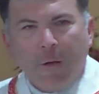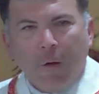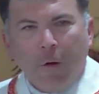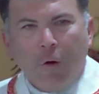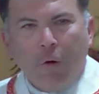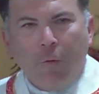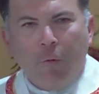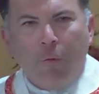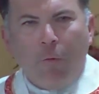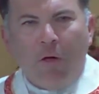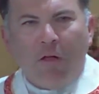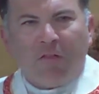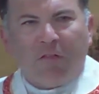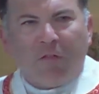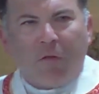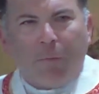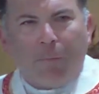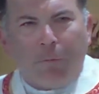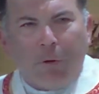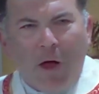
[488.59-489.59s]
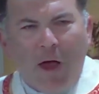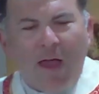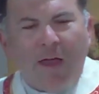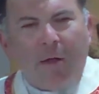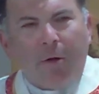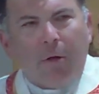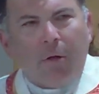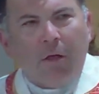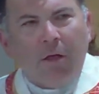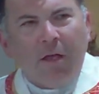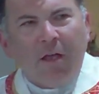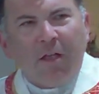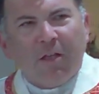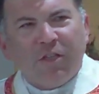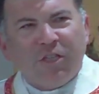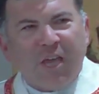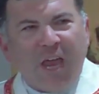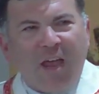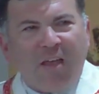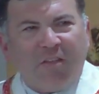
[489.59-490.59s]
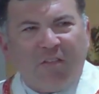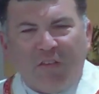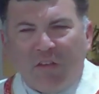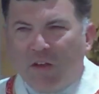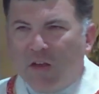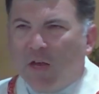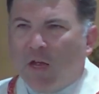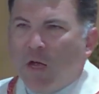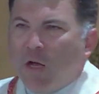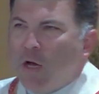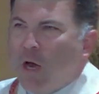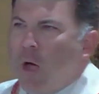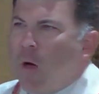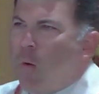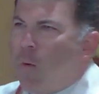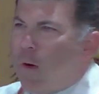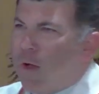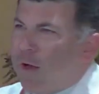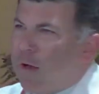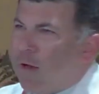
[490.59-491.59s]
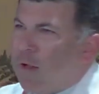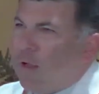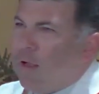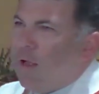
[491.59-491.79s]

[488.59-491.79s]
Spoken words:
Who wants to bridle chastity? No one.